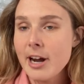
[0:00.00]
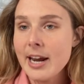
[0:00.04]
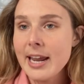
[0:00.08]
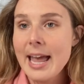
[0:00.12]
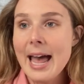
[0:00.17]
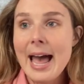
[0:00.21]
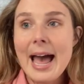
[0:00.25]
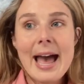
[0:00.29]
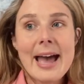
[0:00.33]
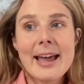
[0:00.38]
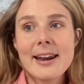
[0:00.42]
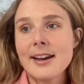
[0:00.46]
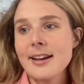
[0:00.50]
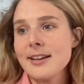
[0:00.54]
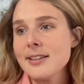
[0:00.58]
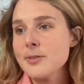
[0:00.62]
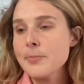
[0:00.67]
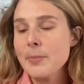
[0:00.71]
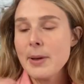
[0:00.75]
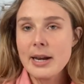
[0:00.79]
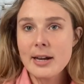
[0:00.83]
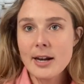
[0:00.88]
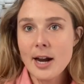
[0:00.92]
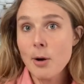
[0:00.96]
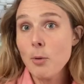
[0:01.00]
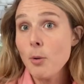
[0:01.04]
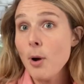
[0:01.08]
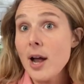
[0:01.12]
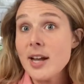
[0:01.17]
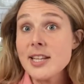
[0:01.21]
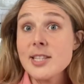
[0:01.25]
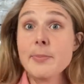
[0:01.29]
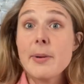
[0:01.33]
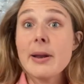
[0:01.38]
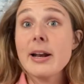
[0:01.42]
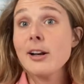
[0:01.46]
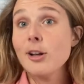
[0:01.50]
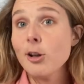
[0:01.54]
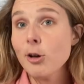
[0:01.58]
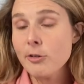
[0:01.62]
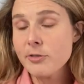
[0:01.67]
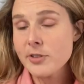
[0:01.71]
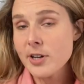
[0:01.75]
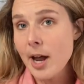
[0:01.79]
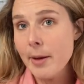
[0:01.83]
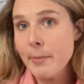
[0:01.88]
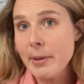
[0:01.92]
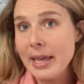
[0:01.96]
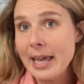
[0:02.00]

I can. I spent a lot of time